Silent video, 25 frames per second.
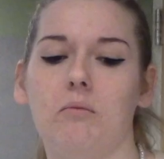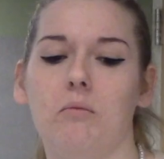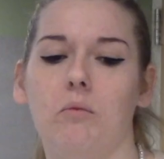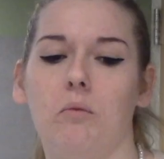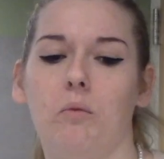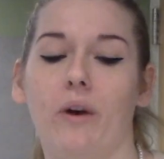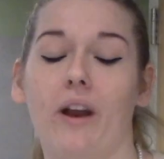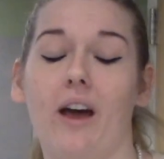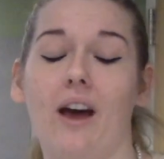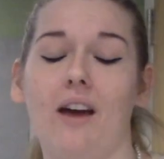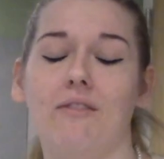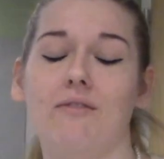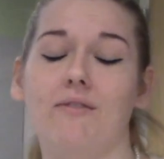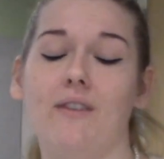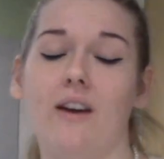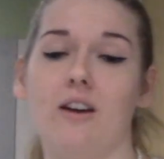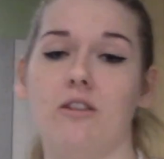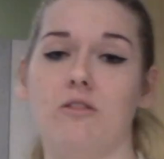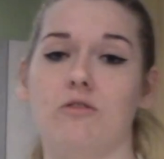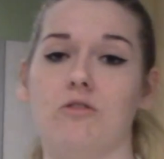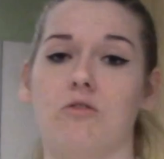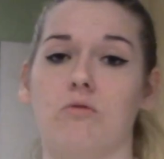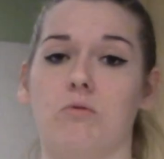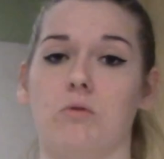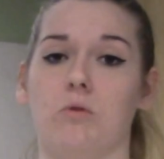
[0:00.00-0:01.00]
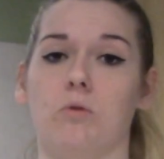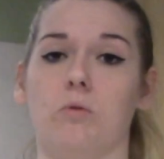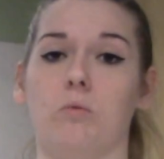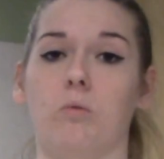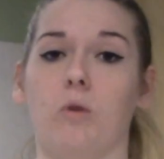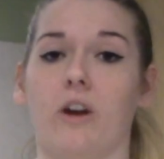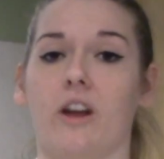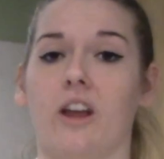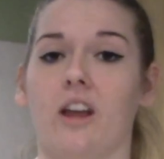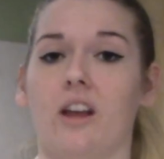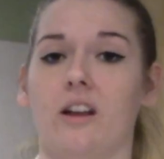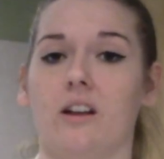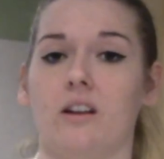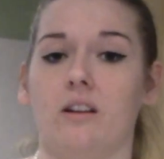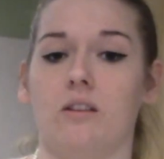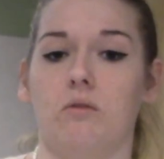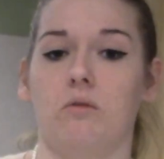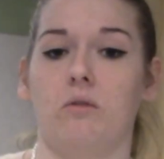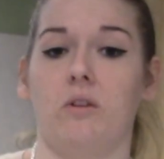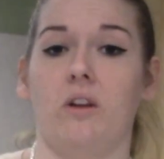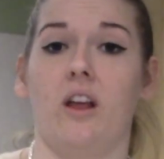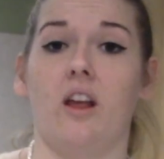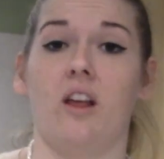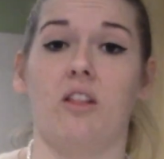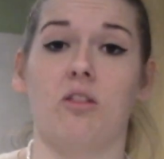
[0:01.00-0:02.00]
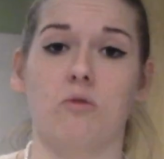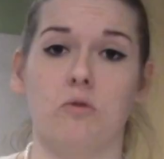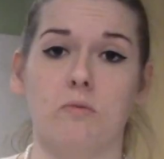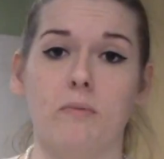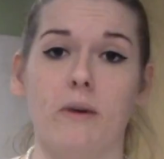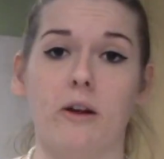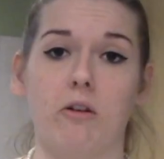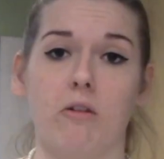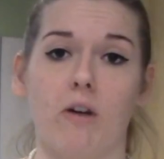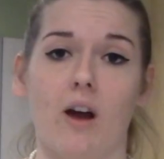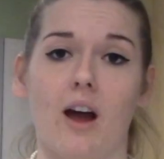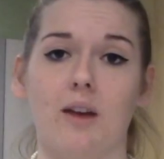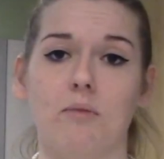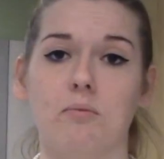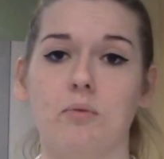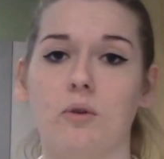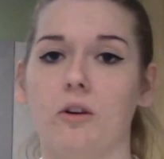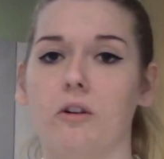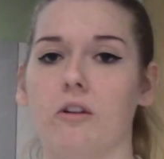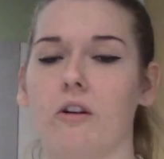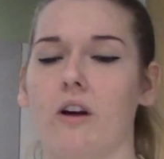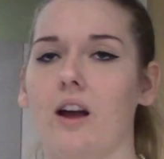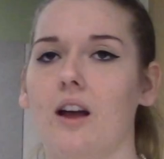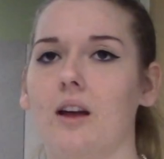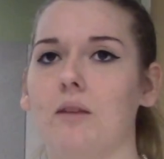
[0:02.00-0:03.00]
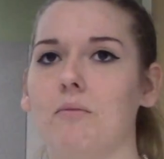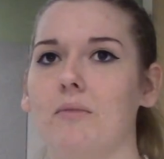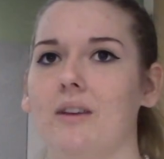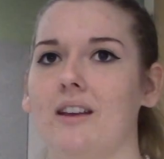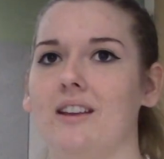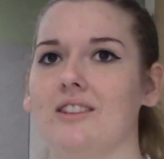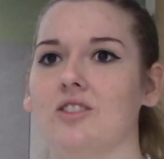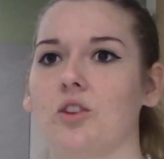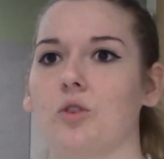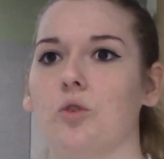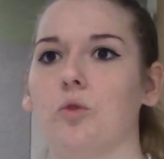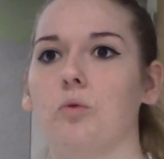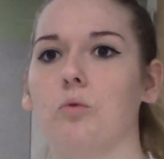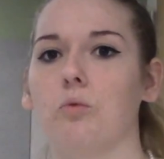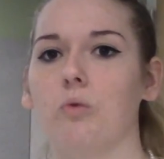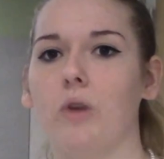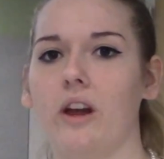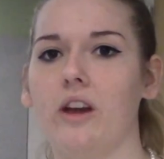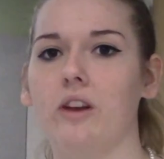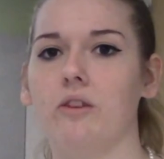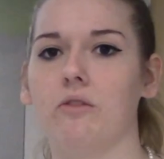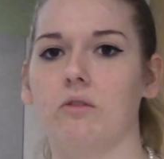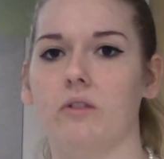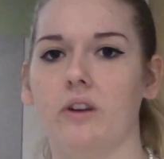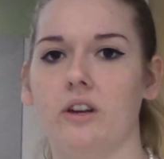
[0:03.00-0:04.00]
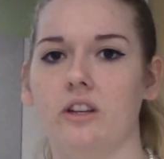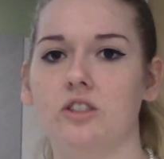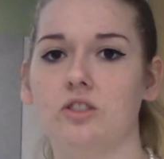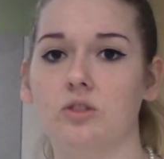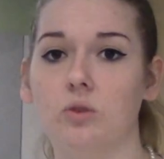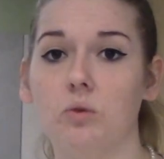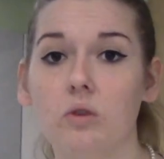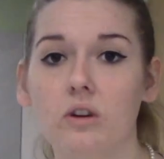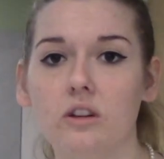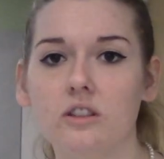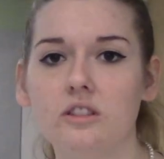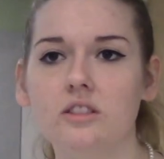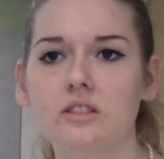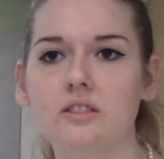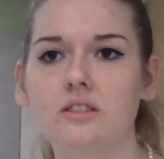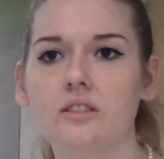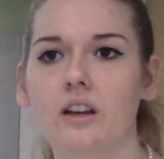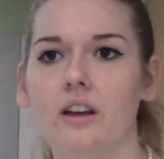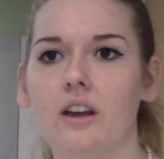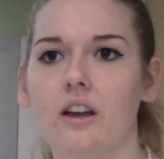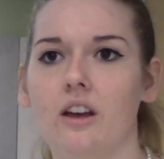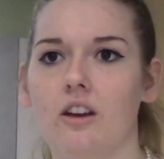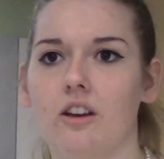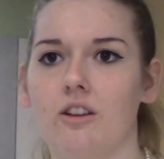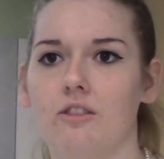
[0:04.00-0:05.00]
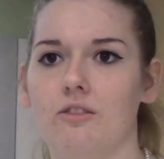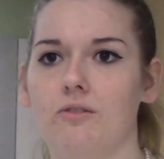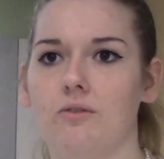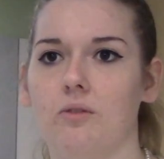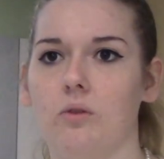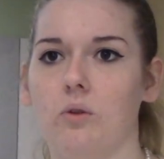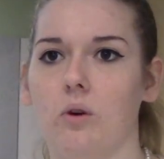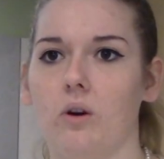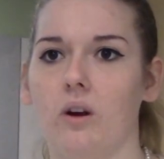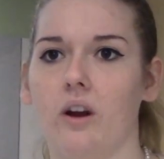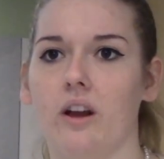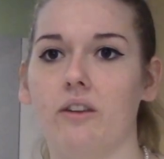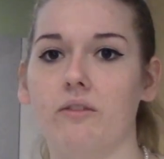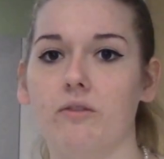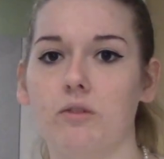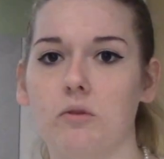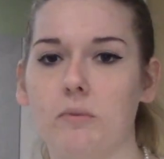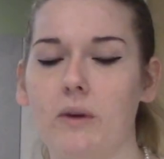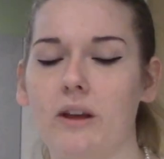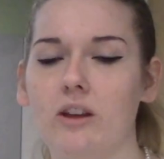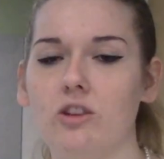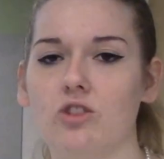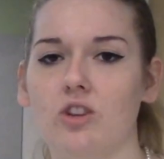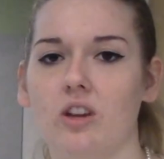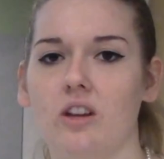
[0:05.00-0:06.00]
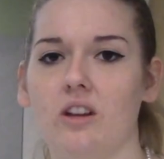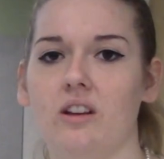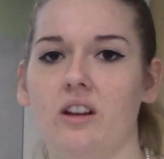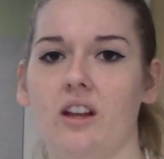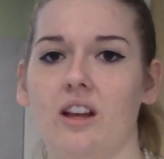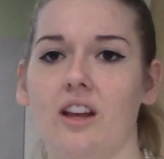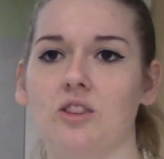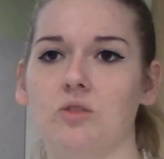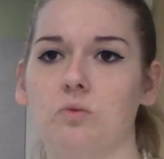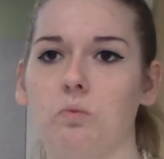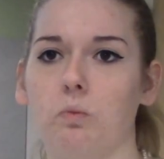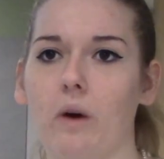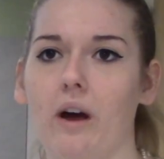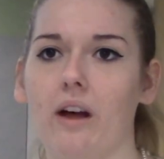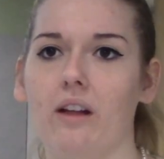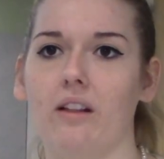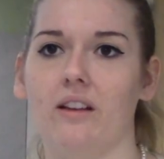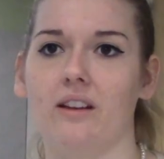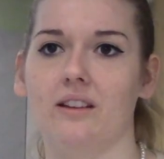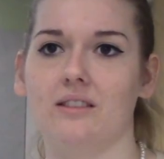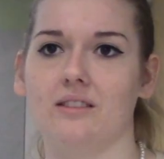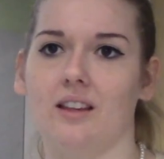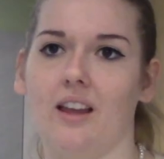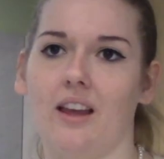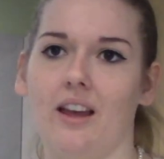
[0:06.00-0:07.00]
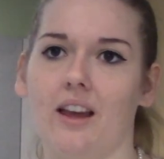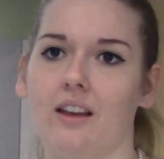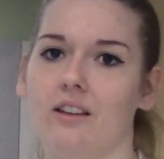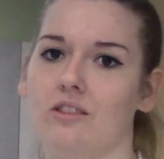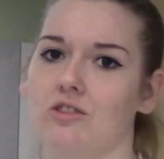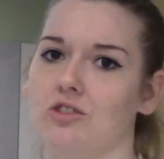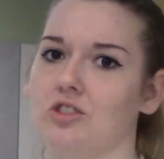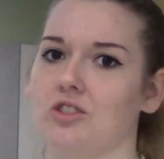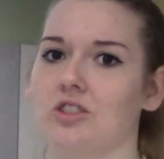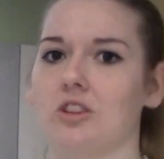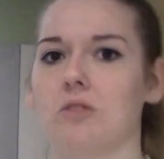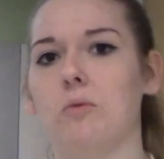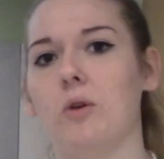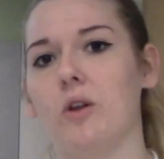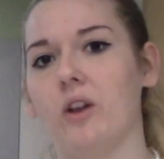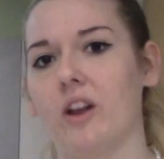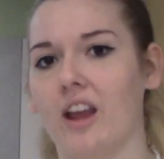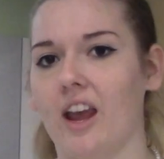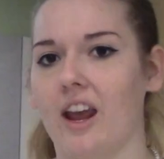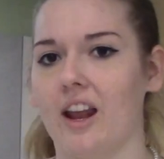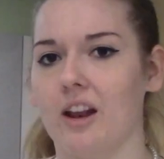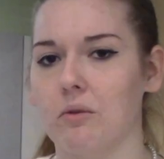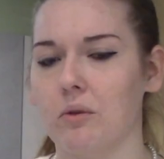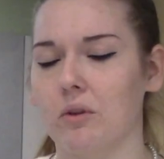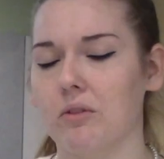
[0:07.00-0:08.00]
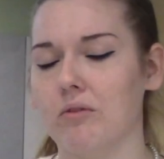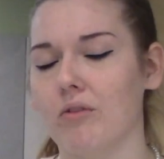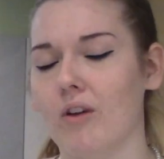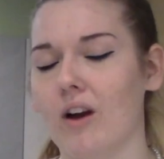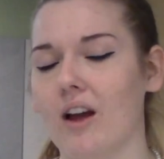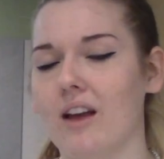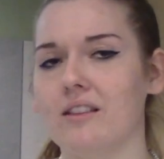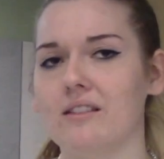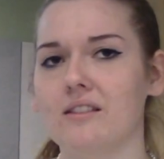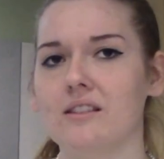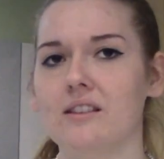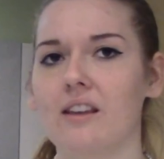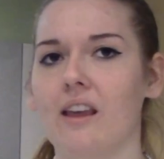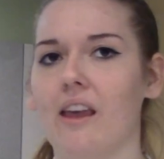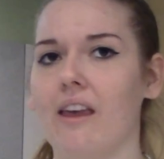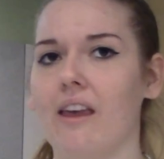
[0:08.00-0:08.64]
What I found through working through my grad program is a great resource for information as well as just communicating with friends.